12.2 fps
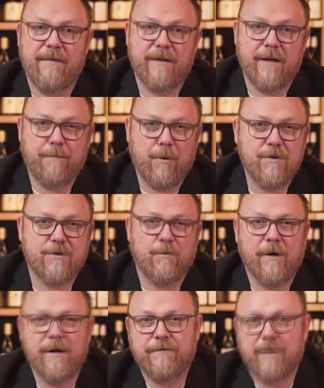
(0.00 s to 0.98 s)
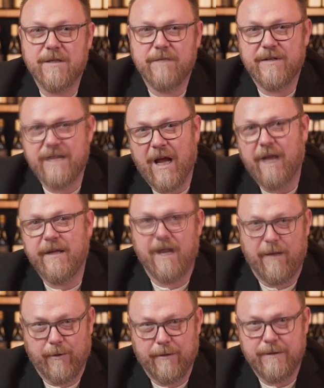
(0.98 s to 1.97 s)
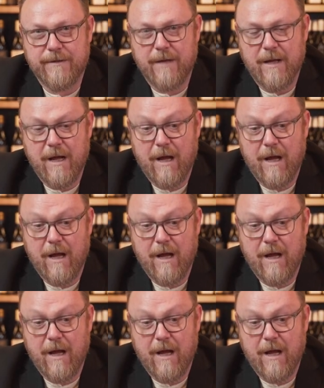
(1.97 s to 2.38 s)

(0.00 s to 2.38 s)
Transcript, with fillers: and then a post war influx of Italian immigrants,